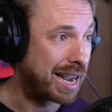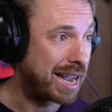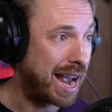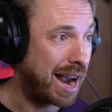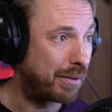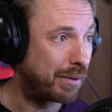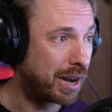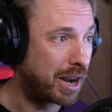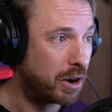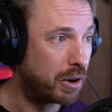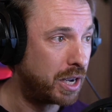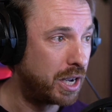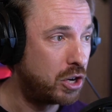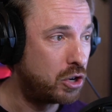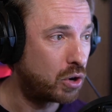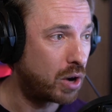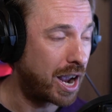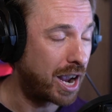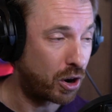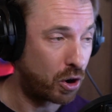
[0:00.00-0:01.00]
a karaoke
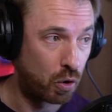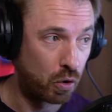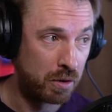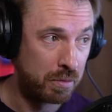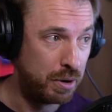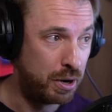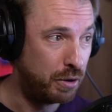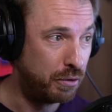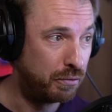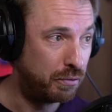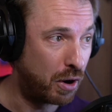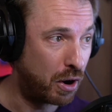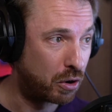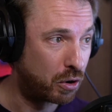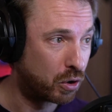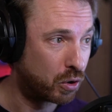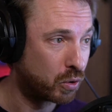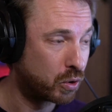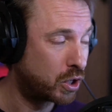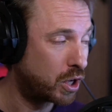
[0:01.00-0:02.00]
track or remove
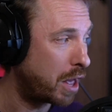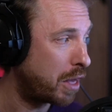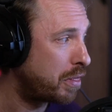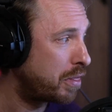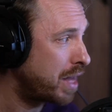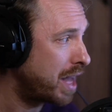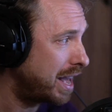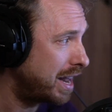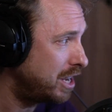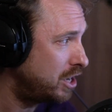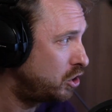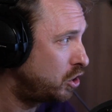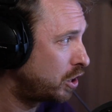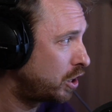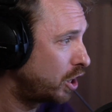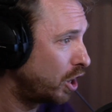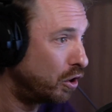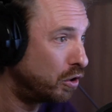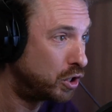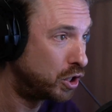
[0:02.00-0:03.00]
vocals, that is your
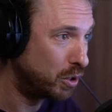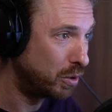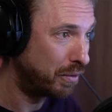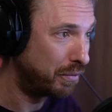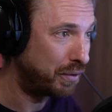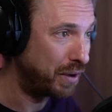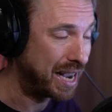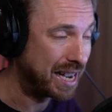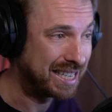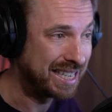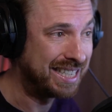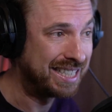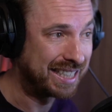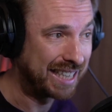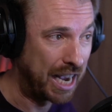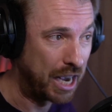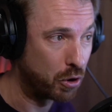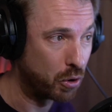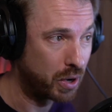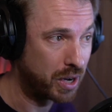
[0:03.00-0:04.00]
go-to effect
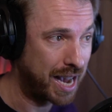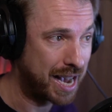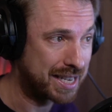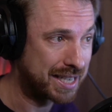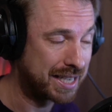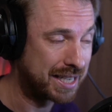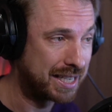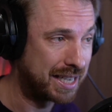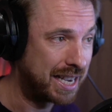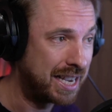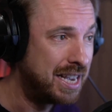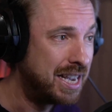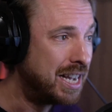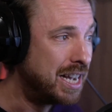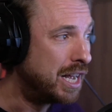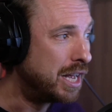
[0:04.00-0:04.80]
inside Audacity.